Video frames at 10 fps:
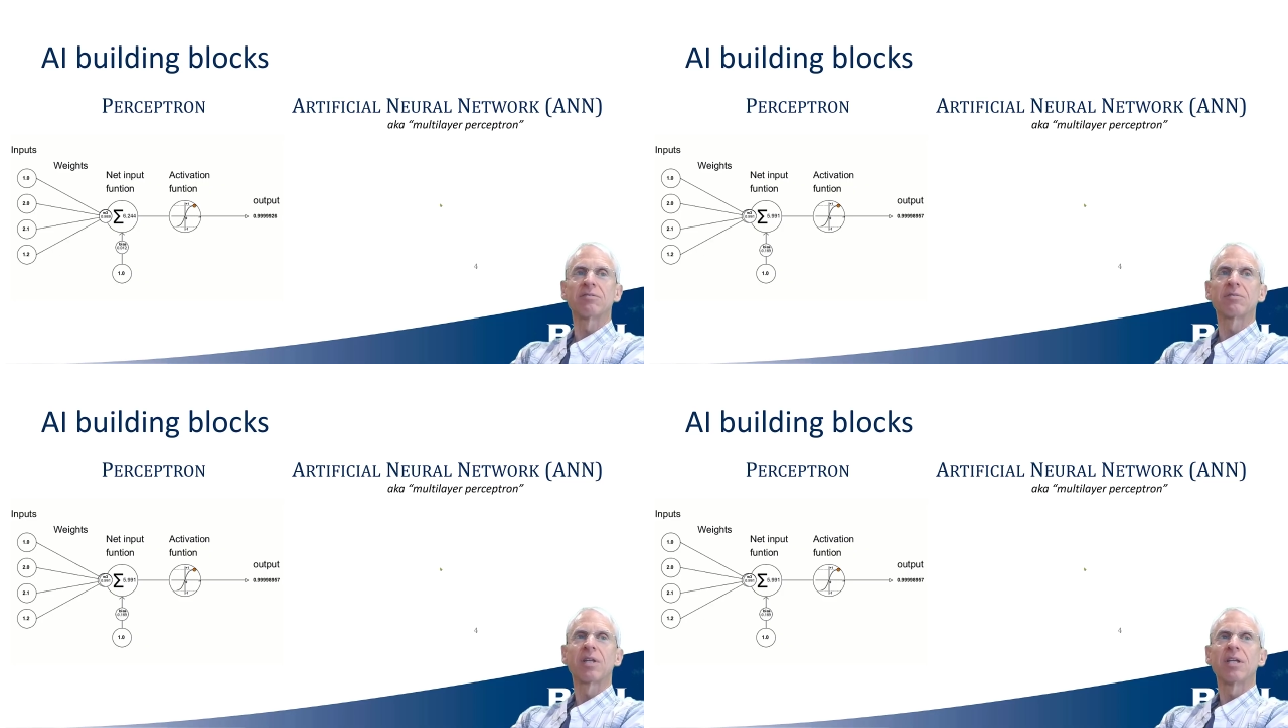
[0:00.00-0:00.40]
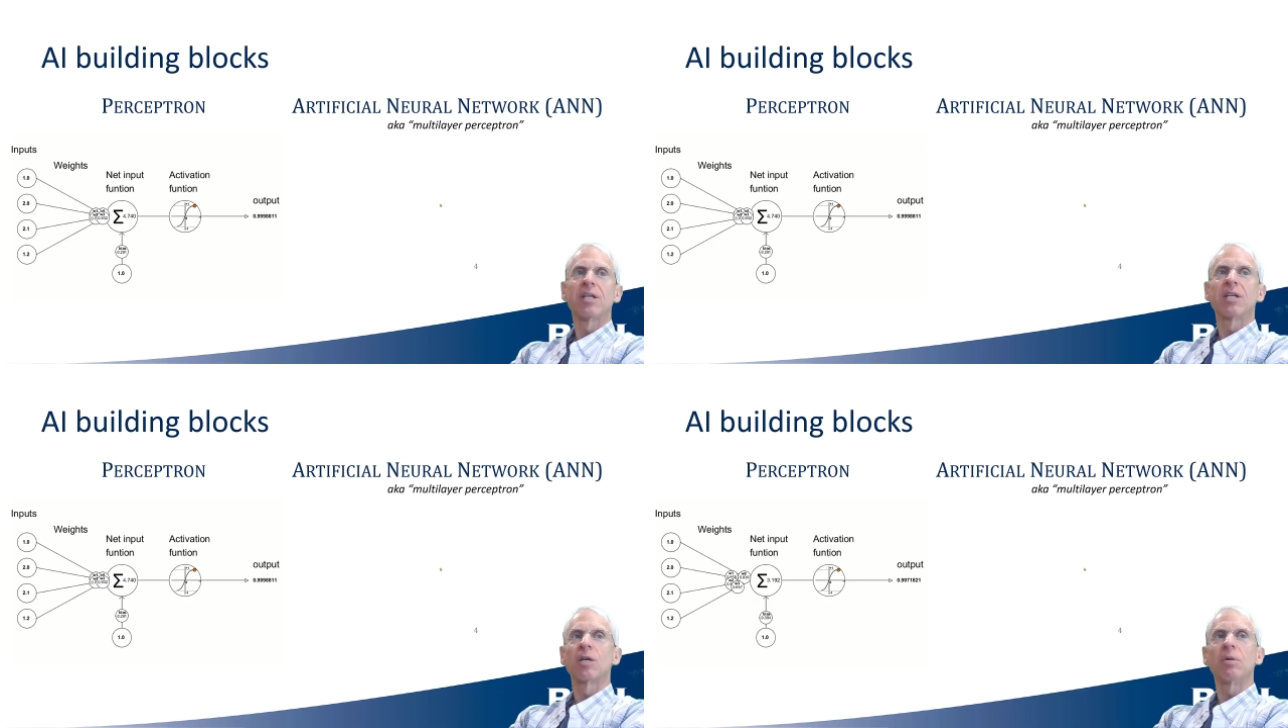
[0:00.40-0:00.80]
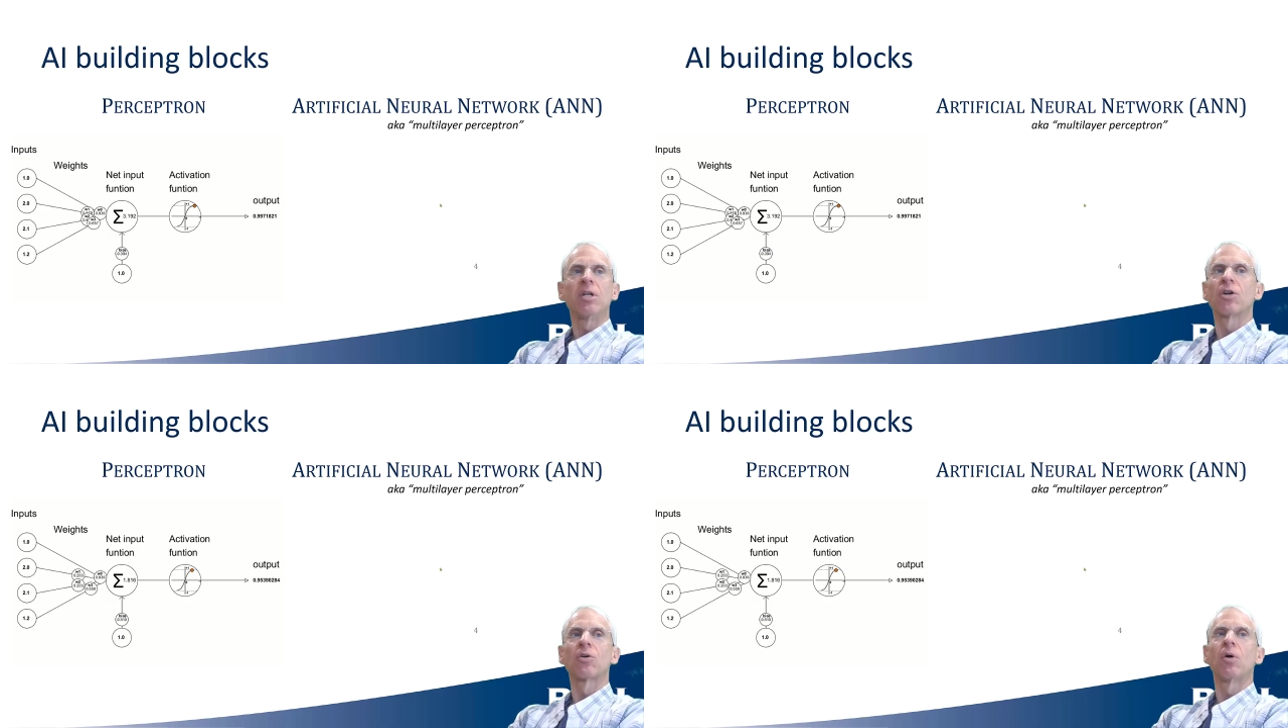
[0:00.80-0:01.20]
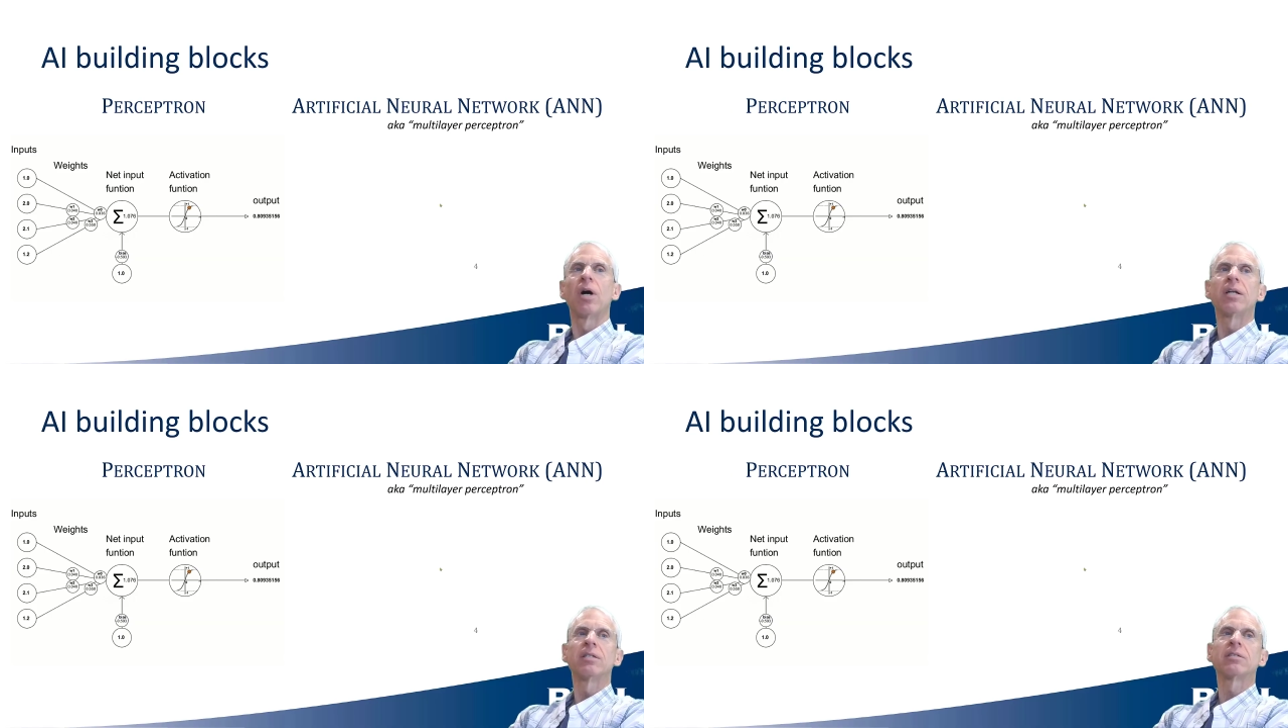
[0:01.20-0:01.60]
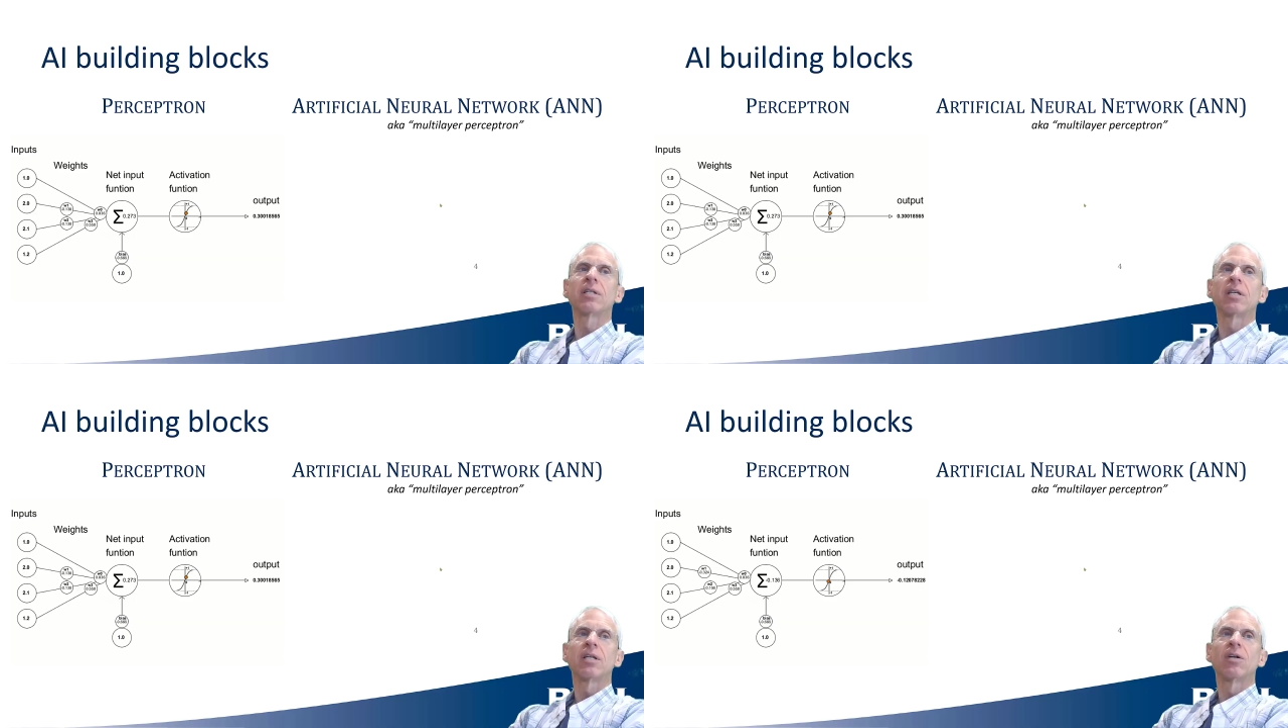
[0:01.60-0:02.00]
It could be near 1,
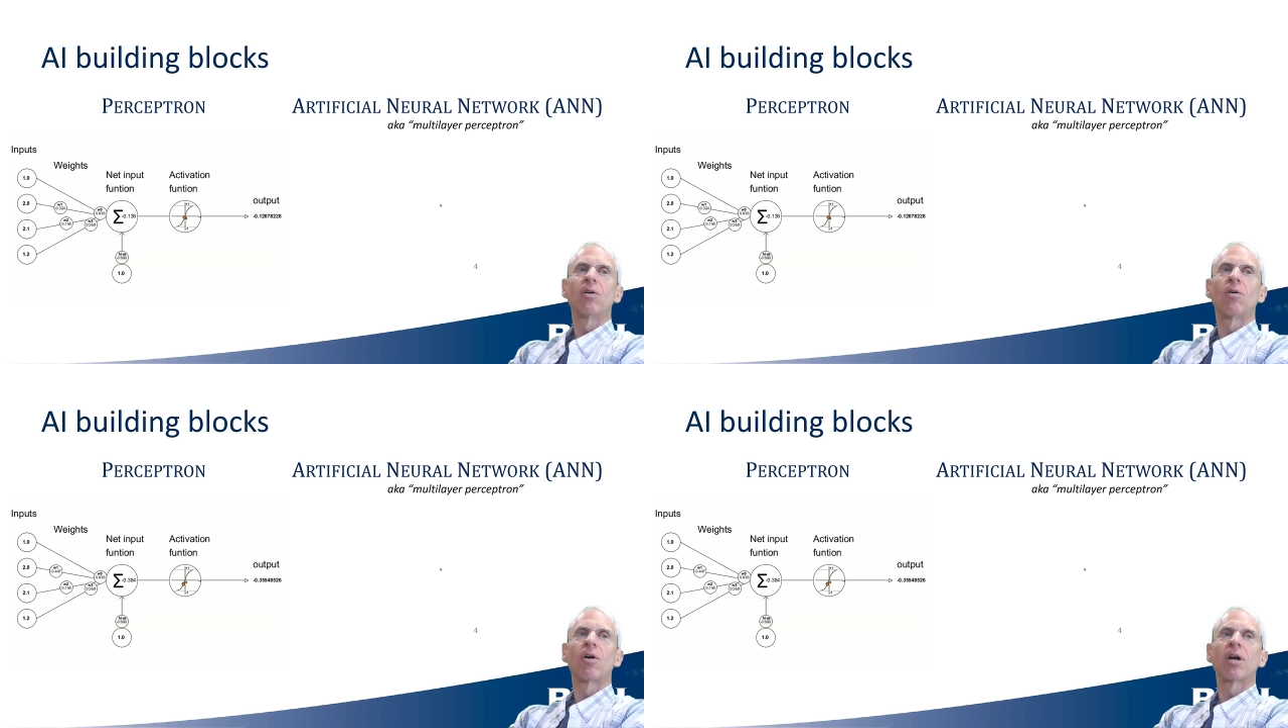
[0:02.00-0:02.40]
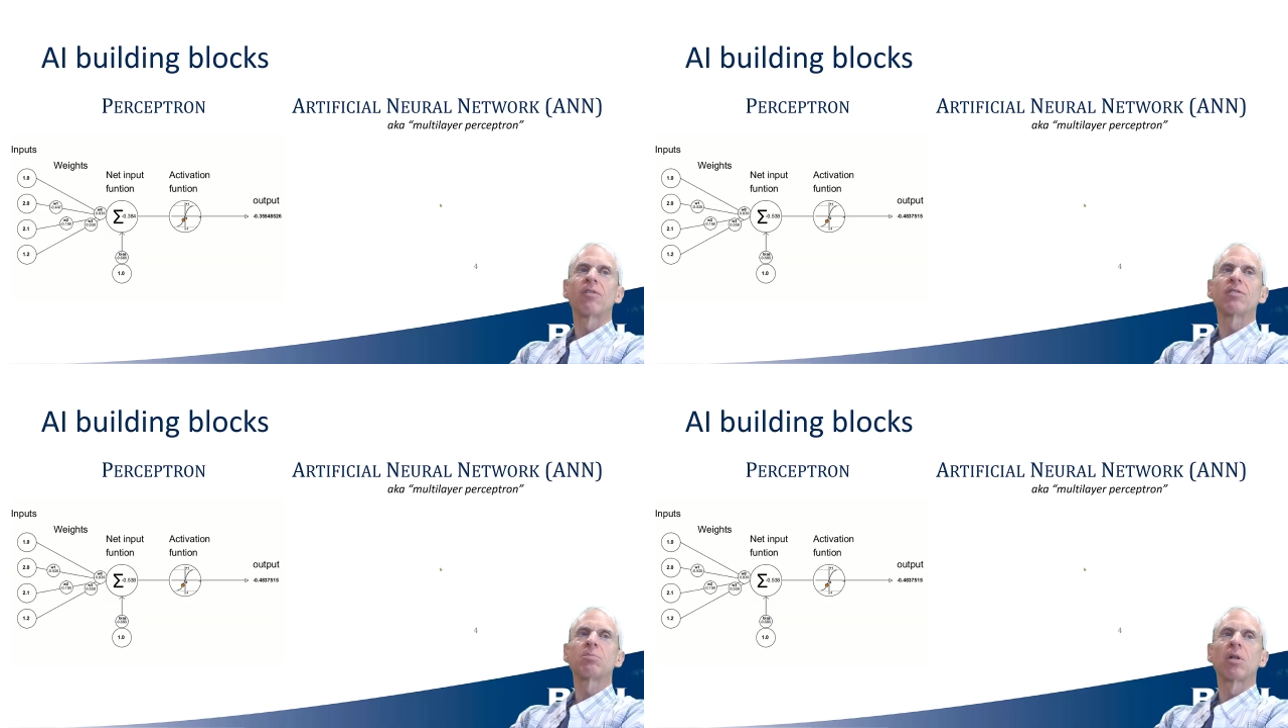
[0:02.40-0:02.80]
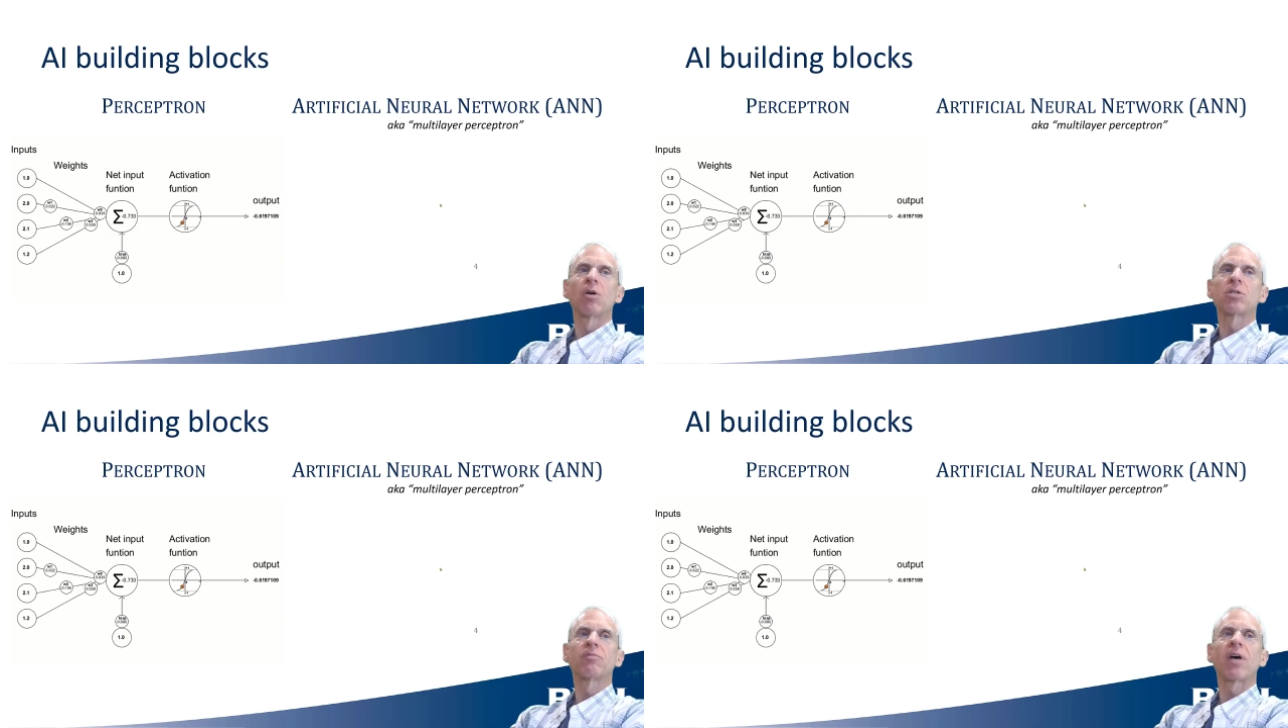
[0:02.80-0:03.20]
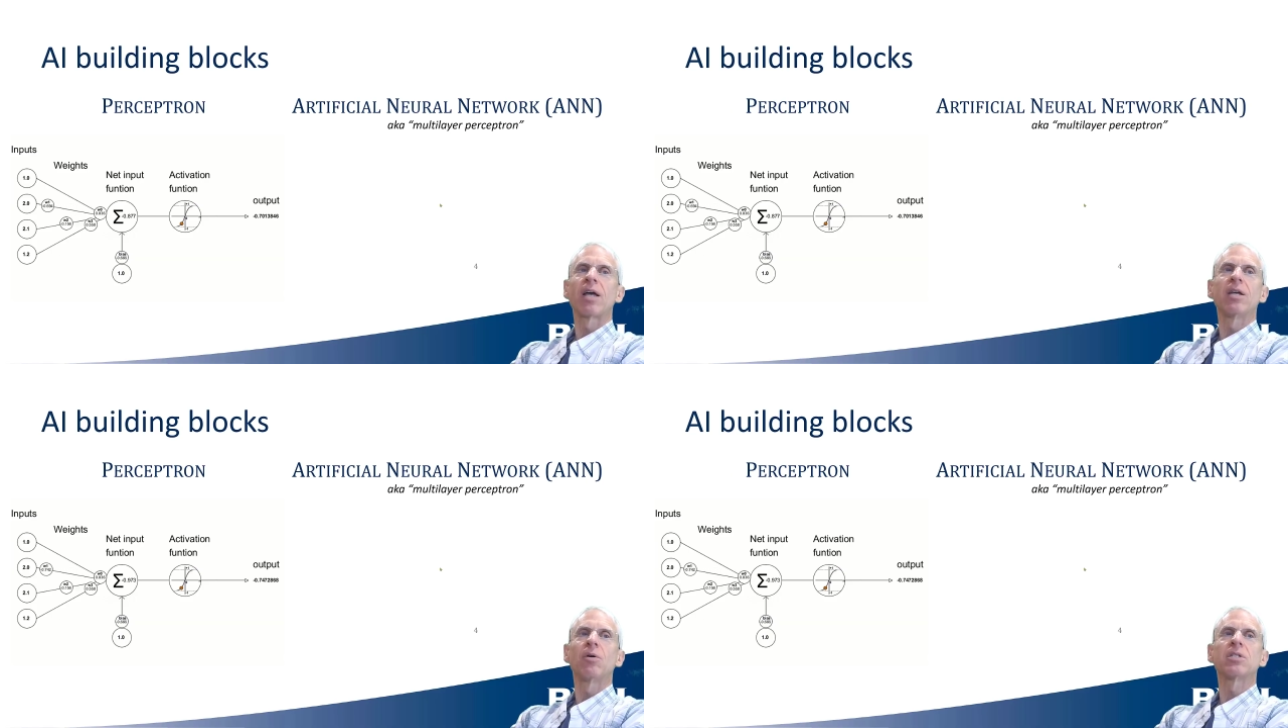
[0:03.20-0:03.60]
or it's below some value,